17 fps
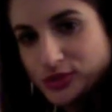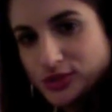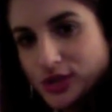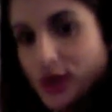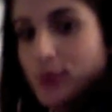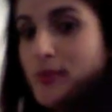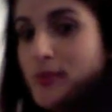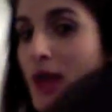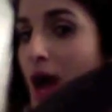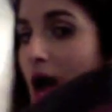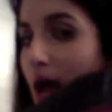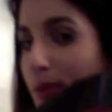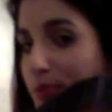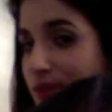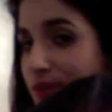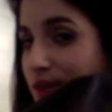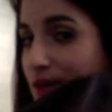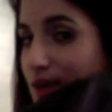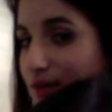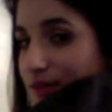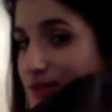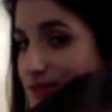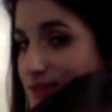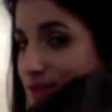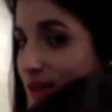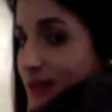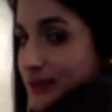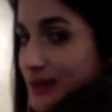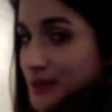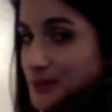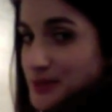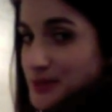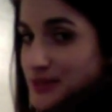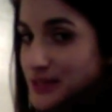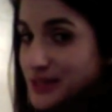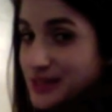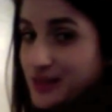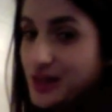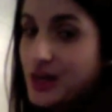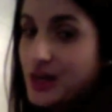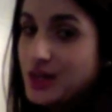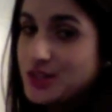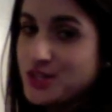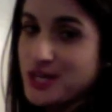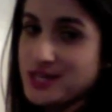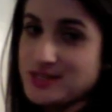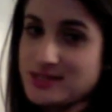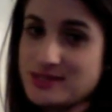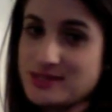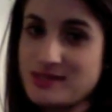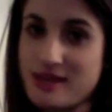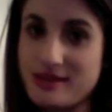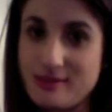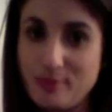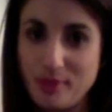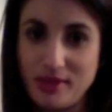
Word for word: So I put it on the side that was like the contrasting side,